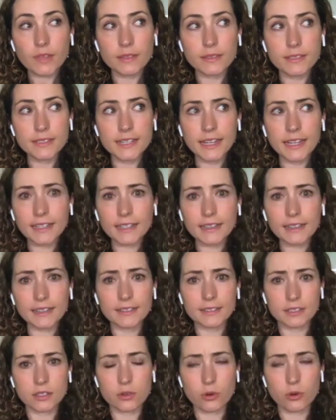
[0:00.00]
to take at
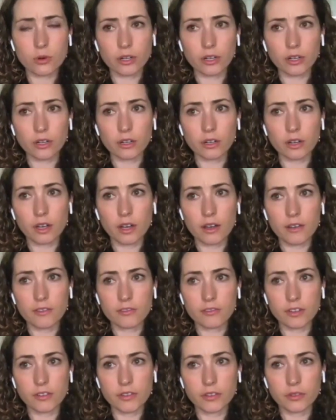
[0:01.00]
least a quarter of
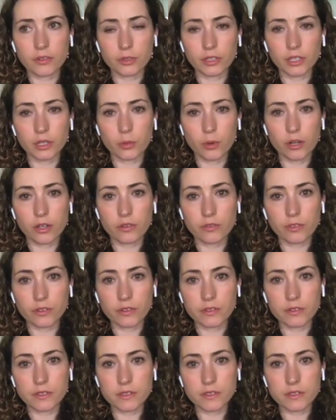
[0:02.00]
this really wonderful
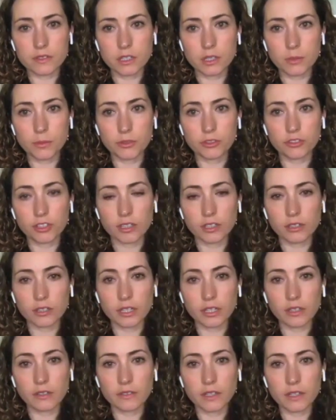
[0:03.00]
statistical machine
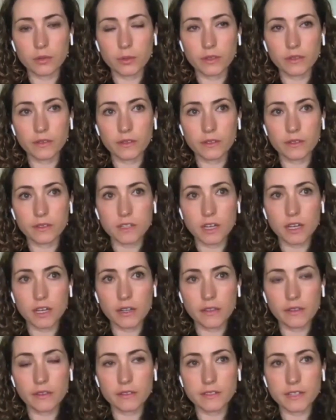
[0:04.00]
learning sequence that's
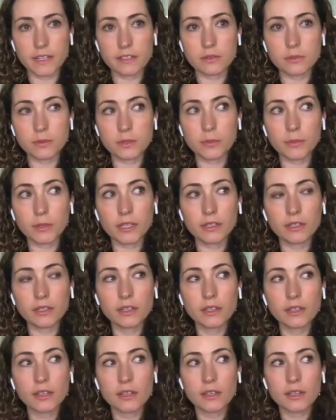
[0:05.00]
taught in the stat department,
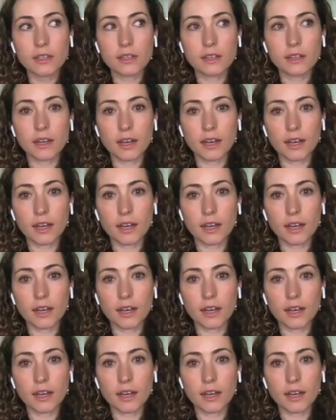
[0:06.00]
mm-hmm.